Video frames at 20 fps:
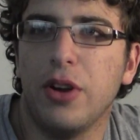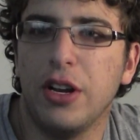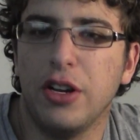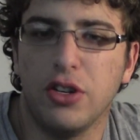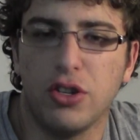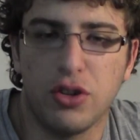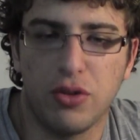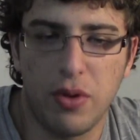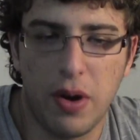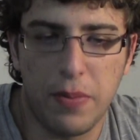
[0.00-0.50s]

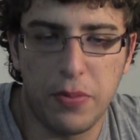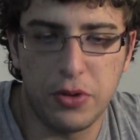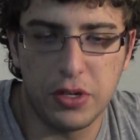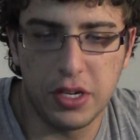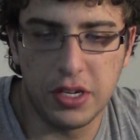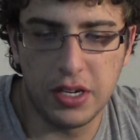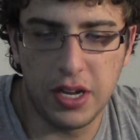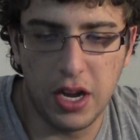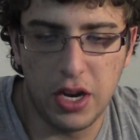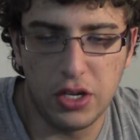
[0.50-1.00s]
ranger
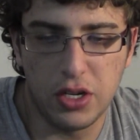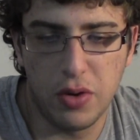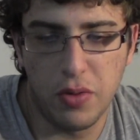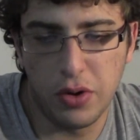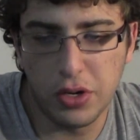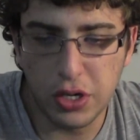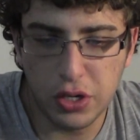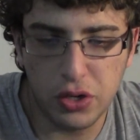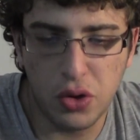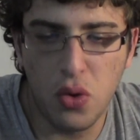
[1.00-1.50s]
representation
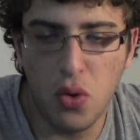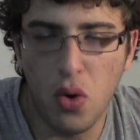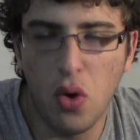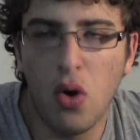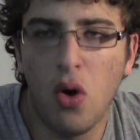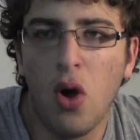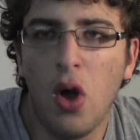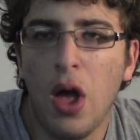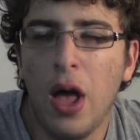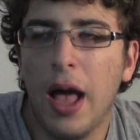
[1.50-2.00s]
which is
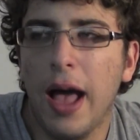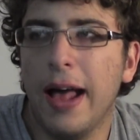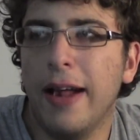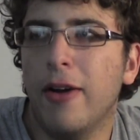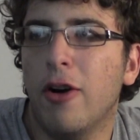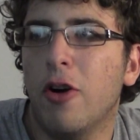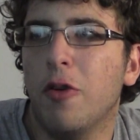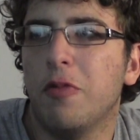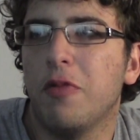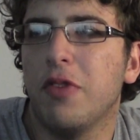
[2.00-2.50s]
cool
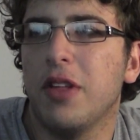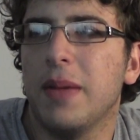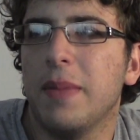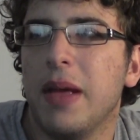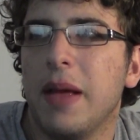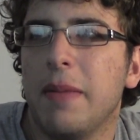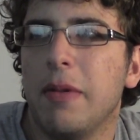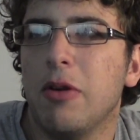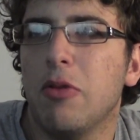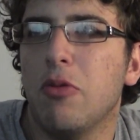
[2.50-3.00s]
and hopefully
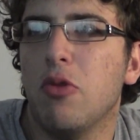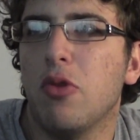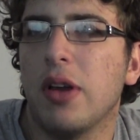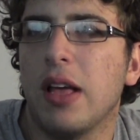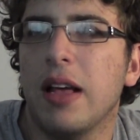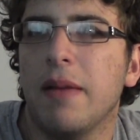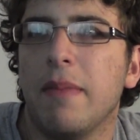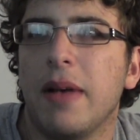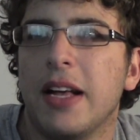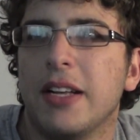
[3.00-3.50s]
maybe we'll
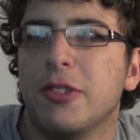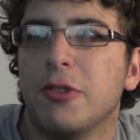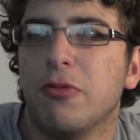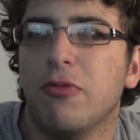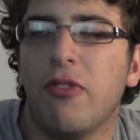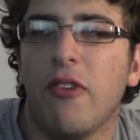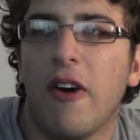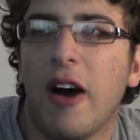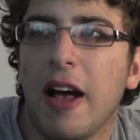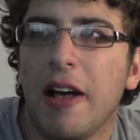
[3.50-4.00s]
get Master
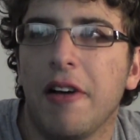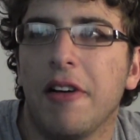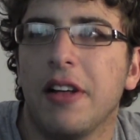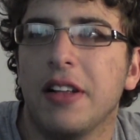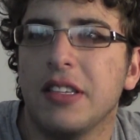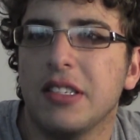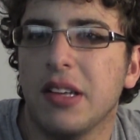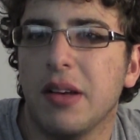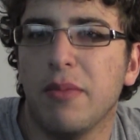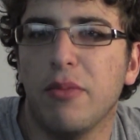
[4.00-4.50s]
Vile
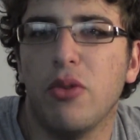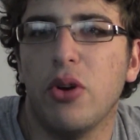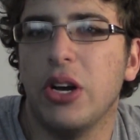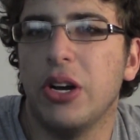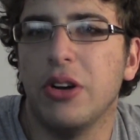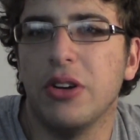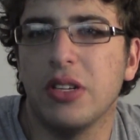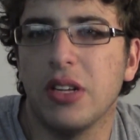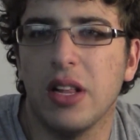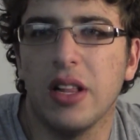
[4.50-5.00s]
at some
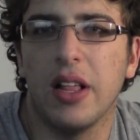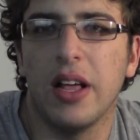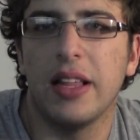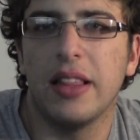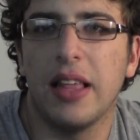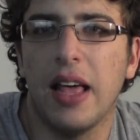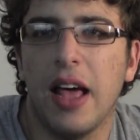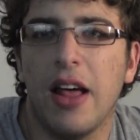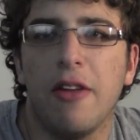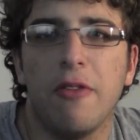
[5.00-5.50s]
point or something
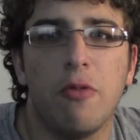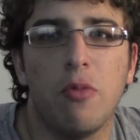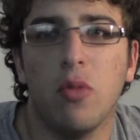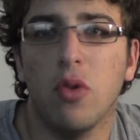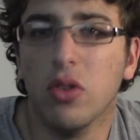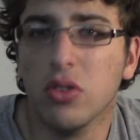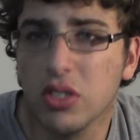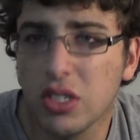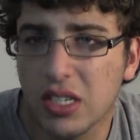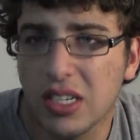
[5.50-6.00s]
like that
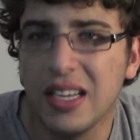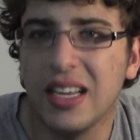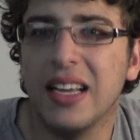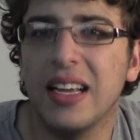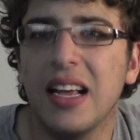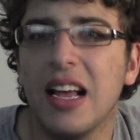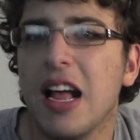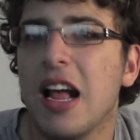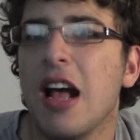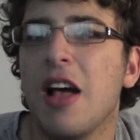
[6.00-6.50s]
we'll
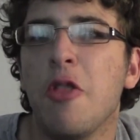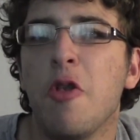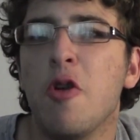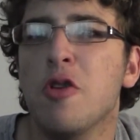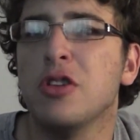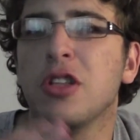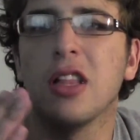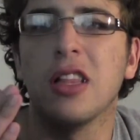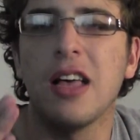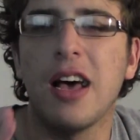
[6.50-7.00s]
see
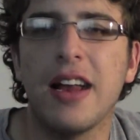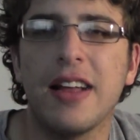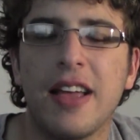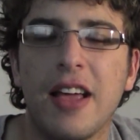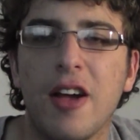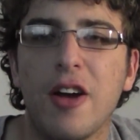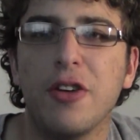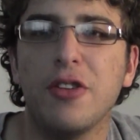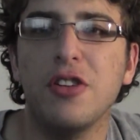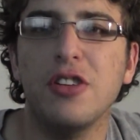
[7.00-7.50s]
there's a lot of
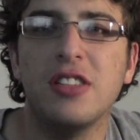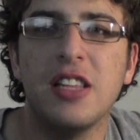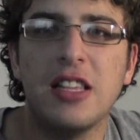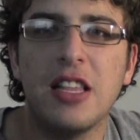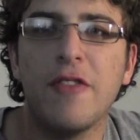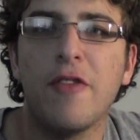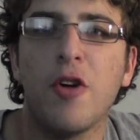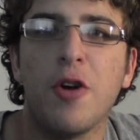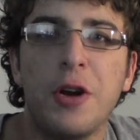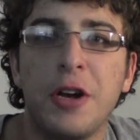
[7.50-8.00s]
characters that
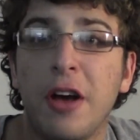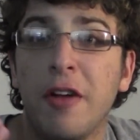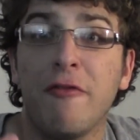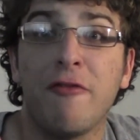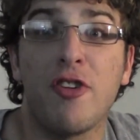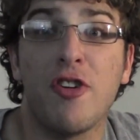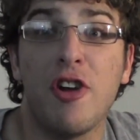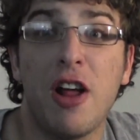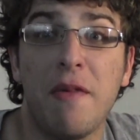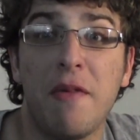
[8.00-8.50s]
they've already done
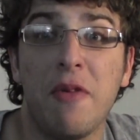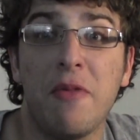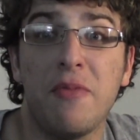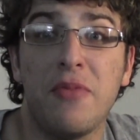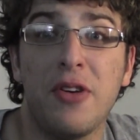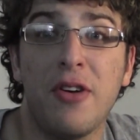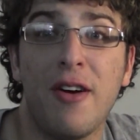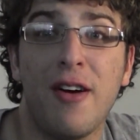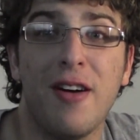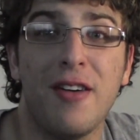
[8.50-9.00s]
for
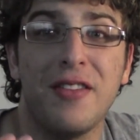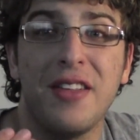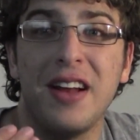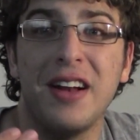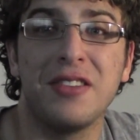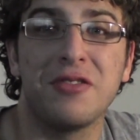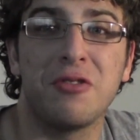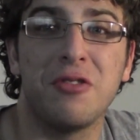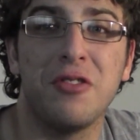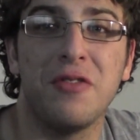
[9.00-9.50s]
mmpr
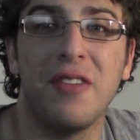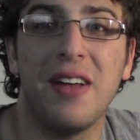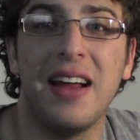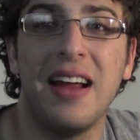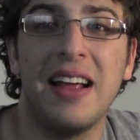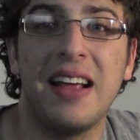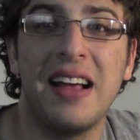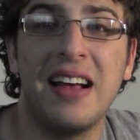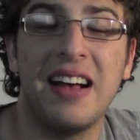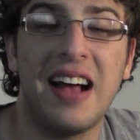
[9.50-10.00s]
that it's sort of
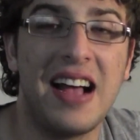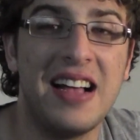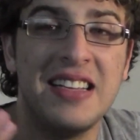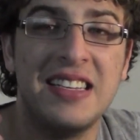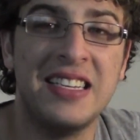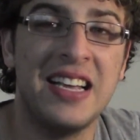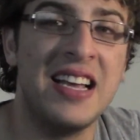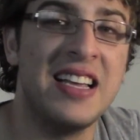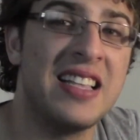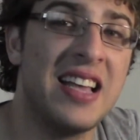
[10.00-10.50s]
like i
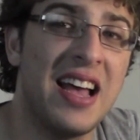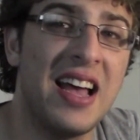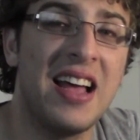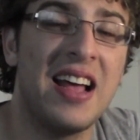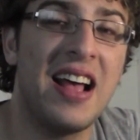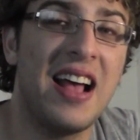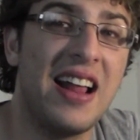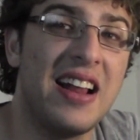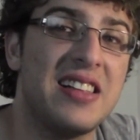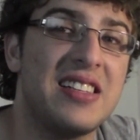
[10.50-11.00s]
say
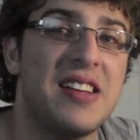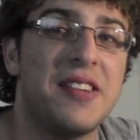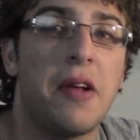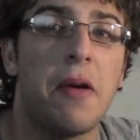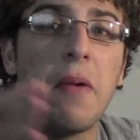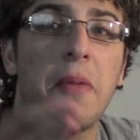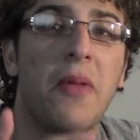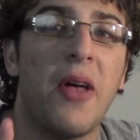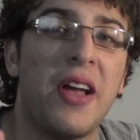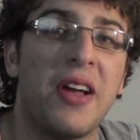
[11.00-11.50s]
that and at the same
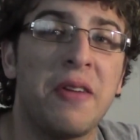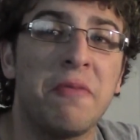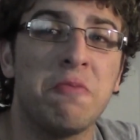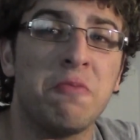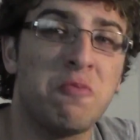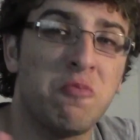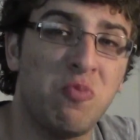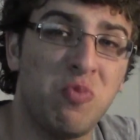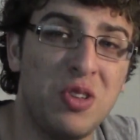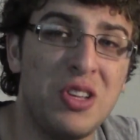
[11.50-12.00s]
time i'm like
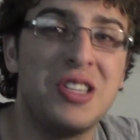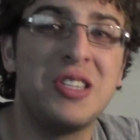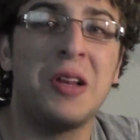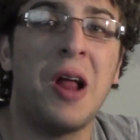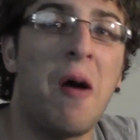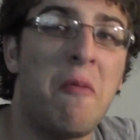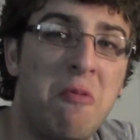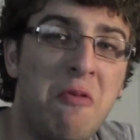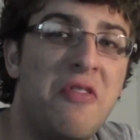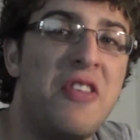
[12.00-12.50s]
please
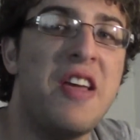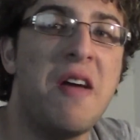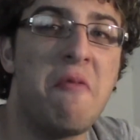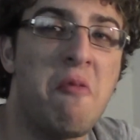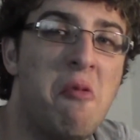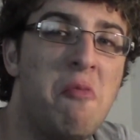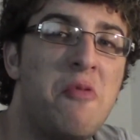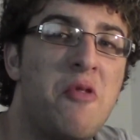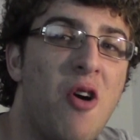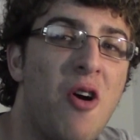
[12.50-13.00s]
stop with the
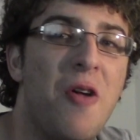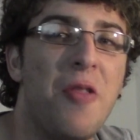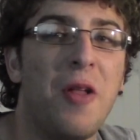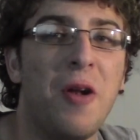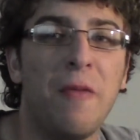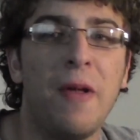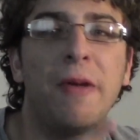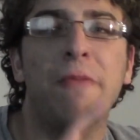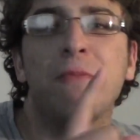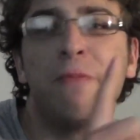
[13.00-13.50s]
MMPR. And
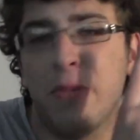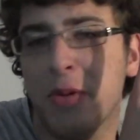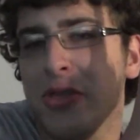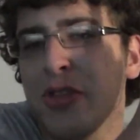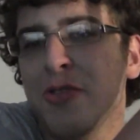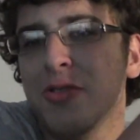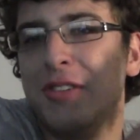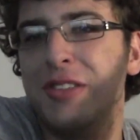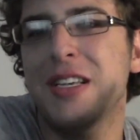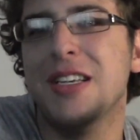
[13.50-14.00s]
then I'm like,
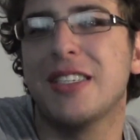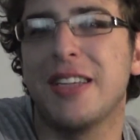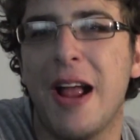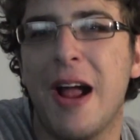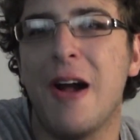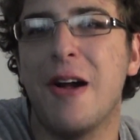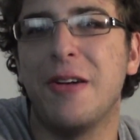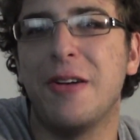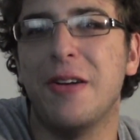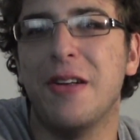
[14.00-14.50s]
but there's this
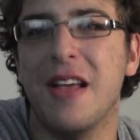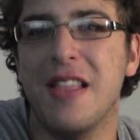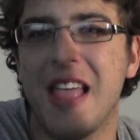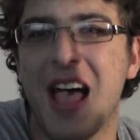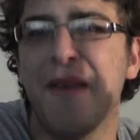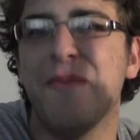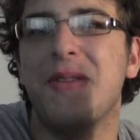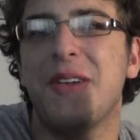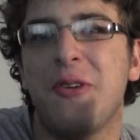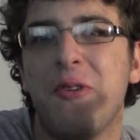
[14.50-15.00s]
character, and
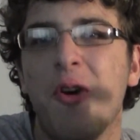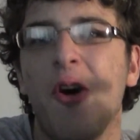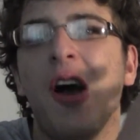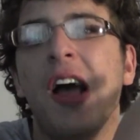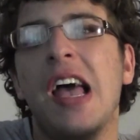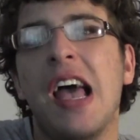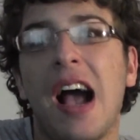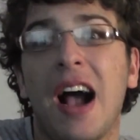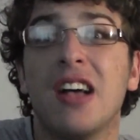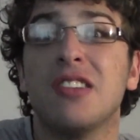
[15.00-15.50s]
that'd be cool.
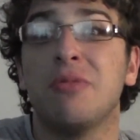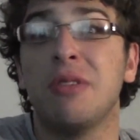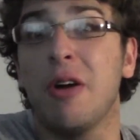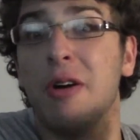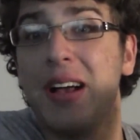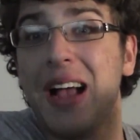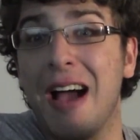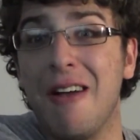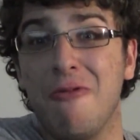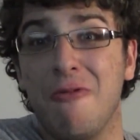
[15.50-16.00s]
Because we
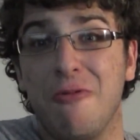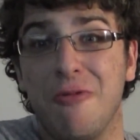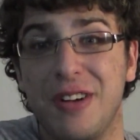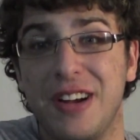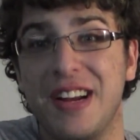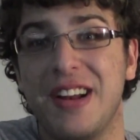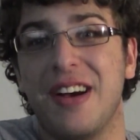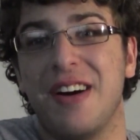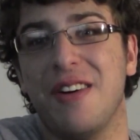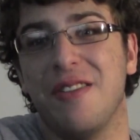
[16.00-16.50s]
already got
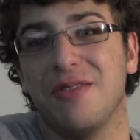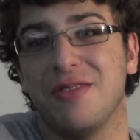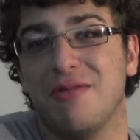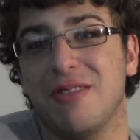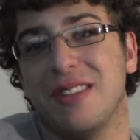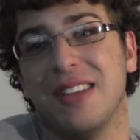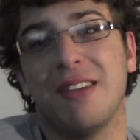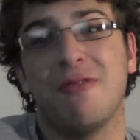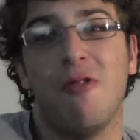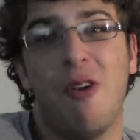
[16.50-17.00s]
Rito,
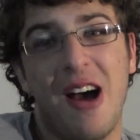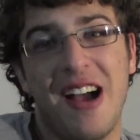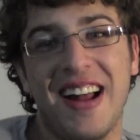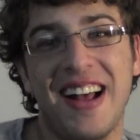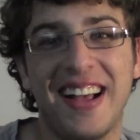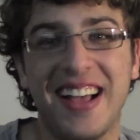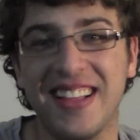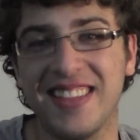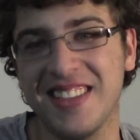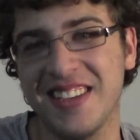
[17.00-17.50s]
so it's like, why
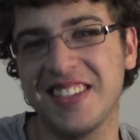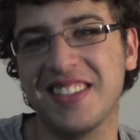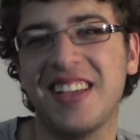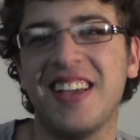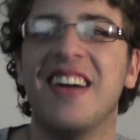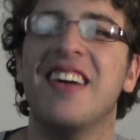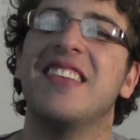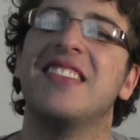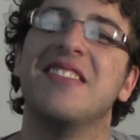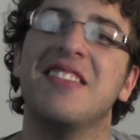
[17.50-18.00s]
not get this
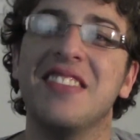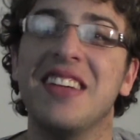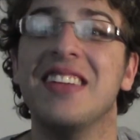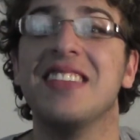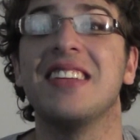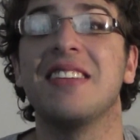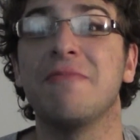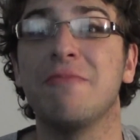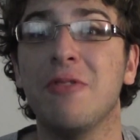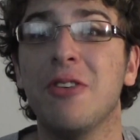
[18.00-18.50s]
character? And then I
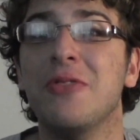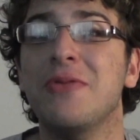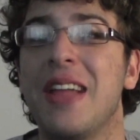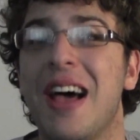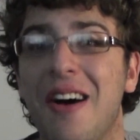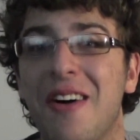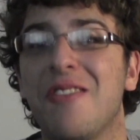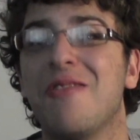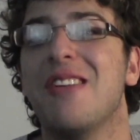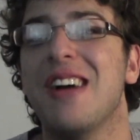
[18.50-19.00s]
was like, well,
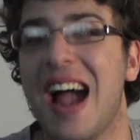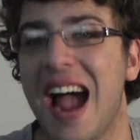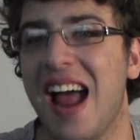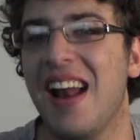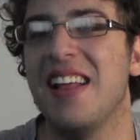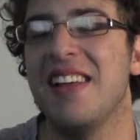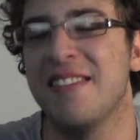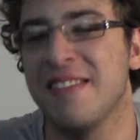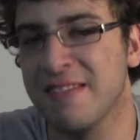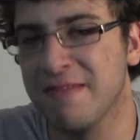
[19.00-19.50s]
now we're
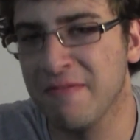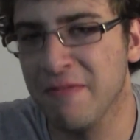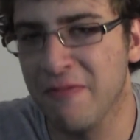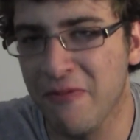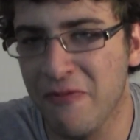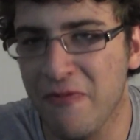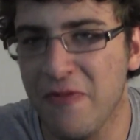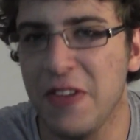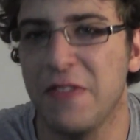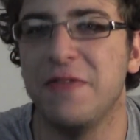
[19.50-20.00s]
adding
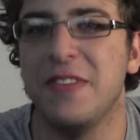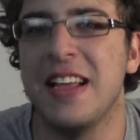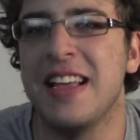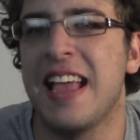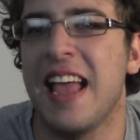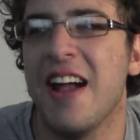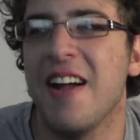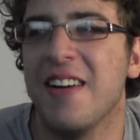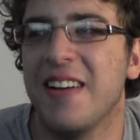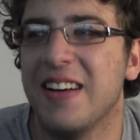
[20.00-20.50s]
50
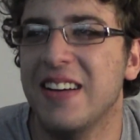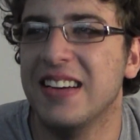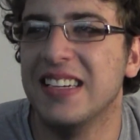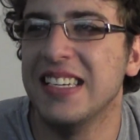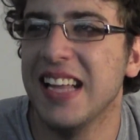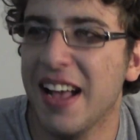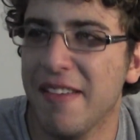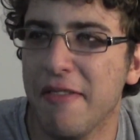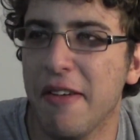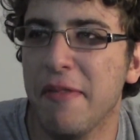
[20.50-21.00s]

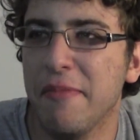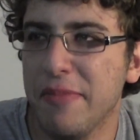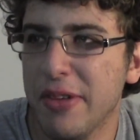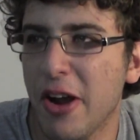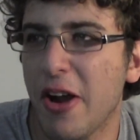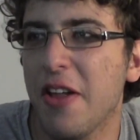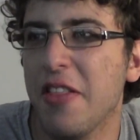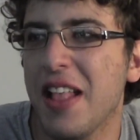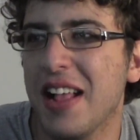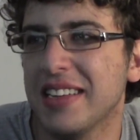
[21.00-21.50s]
characters to
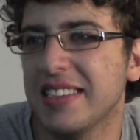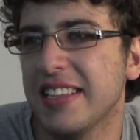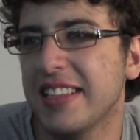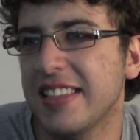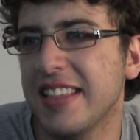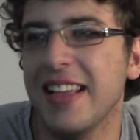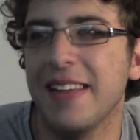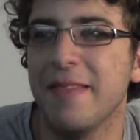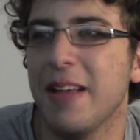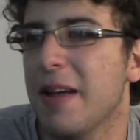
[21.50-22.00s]
MMPR. And that's the
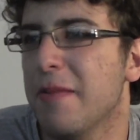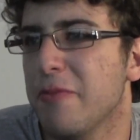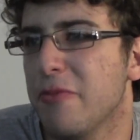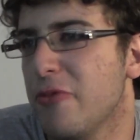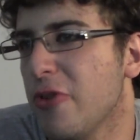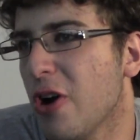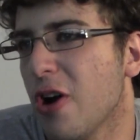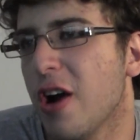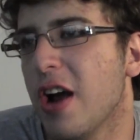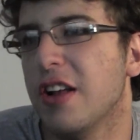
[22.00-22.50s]
thing,
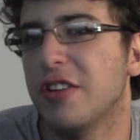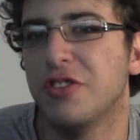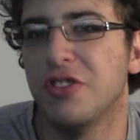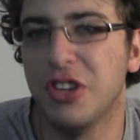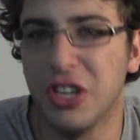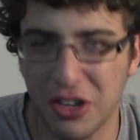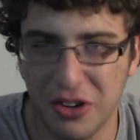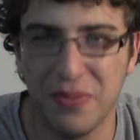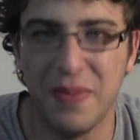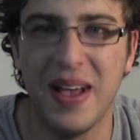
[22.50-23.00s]
MMPR had
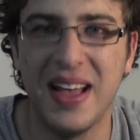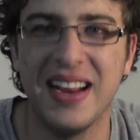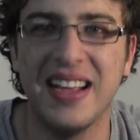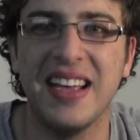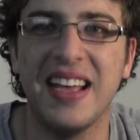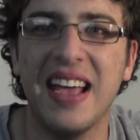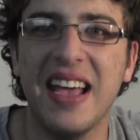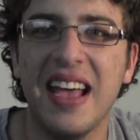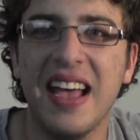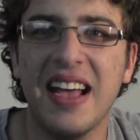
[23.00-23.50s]
too
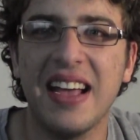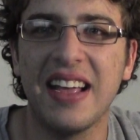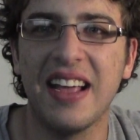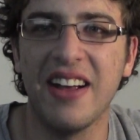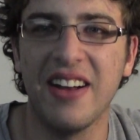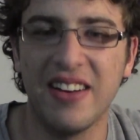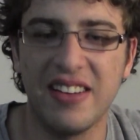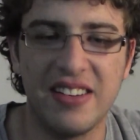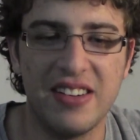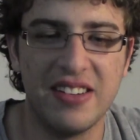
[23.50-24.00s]
many
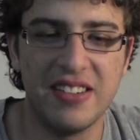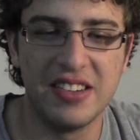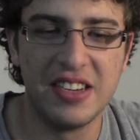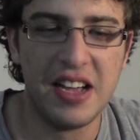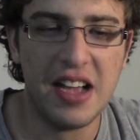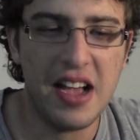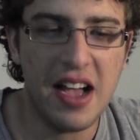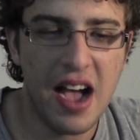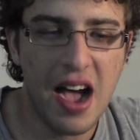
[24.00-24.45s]
characters.